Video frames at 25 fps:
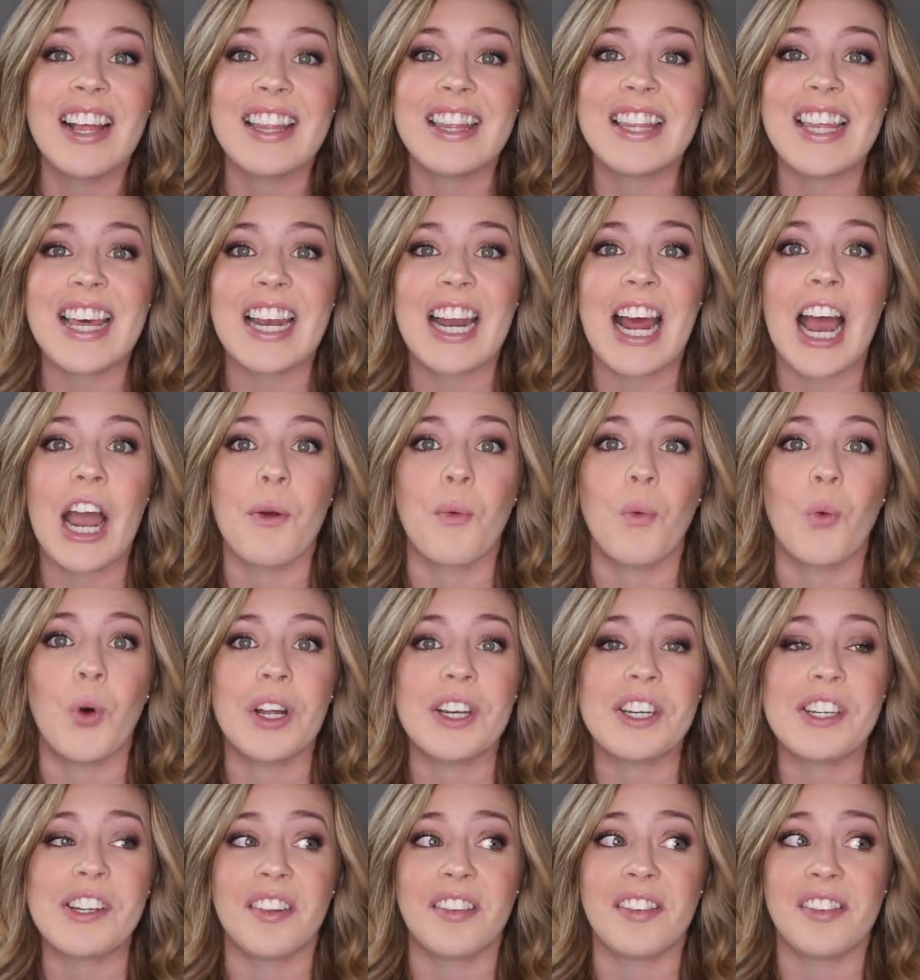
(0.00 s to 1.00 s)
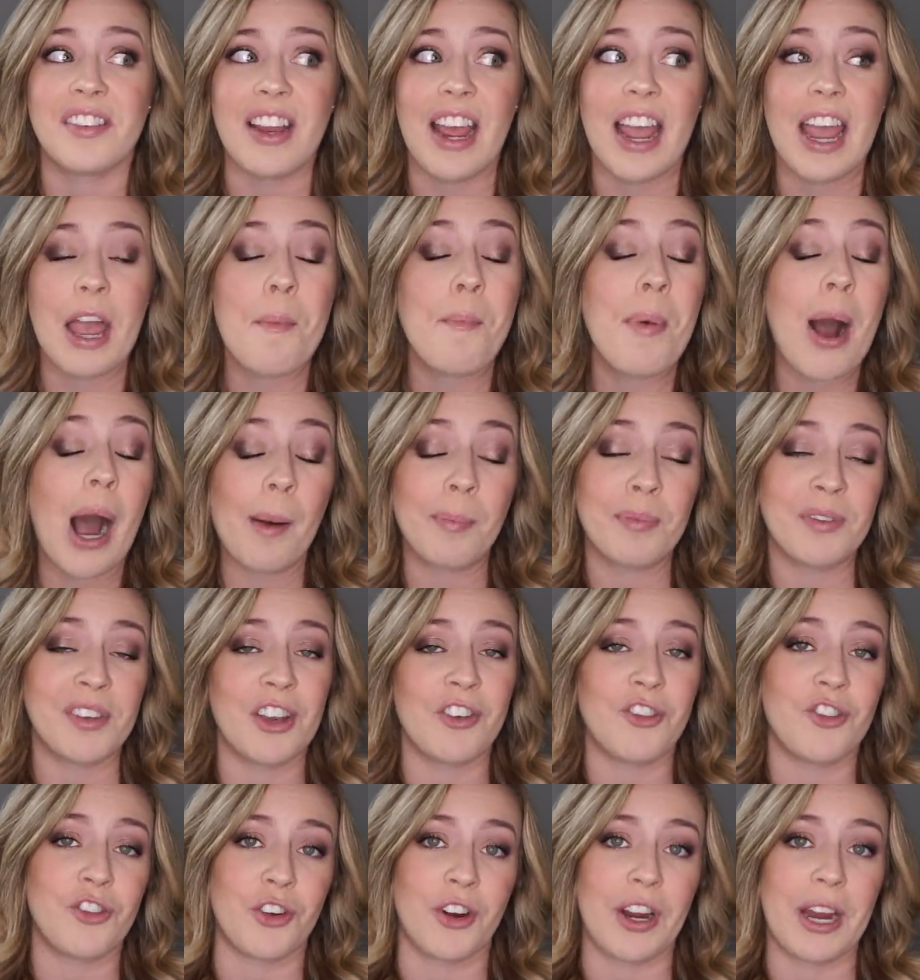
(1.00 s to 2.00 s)
than I would to stay at Pop
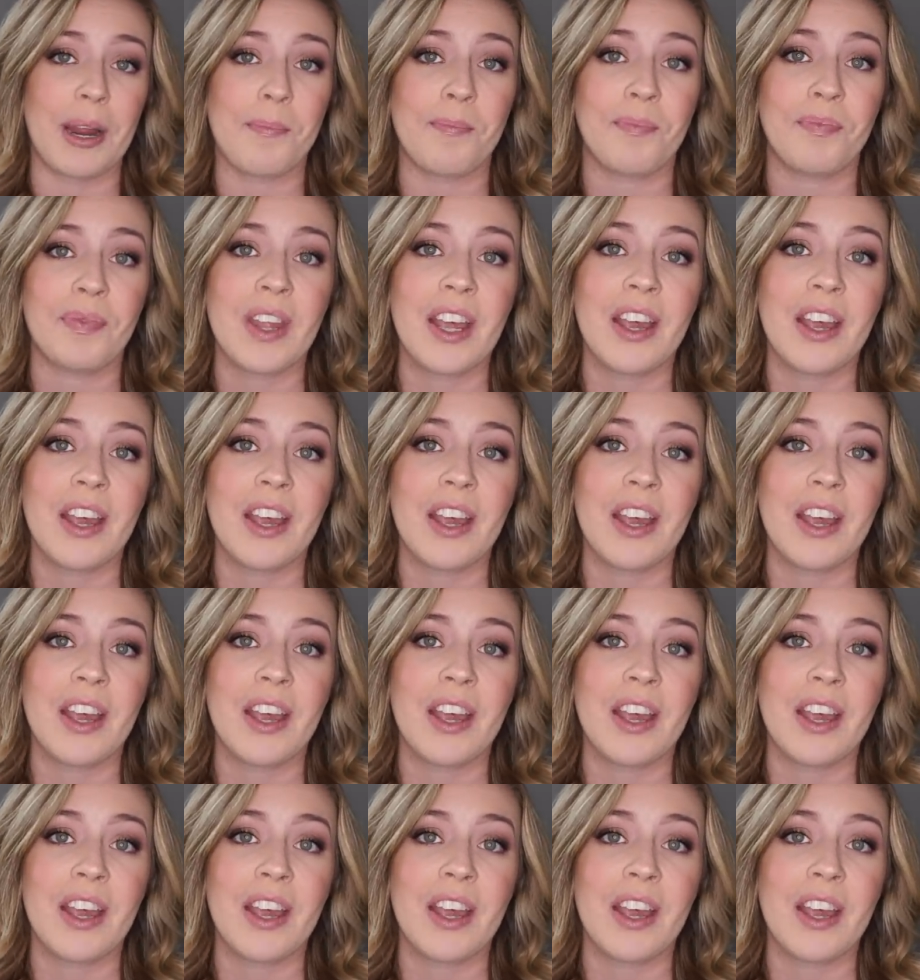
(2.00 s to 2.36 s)
Century.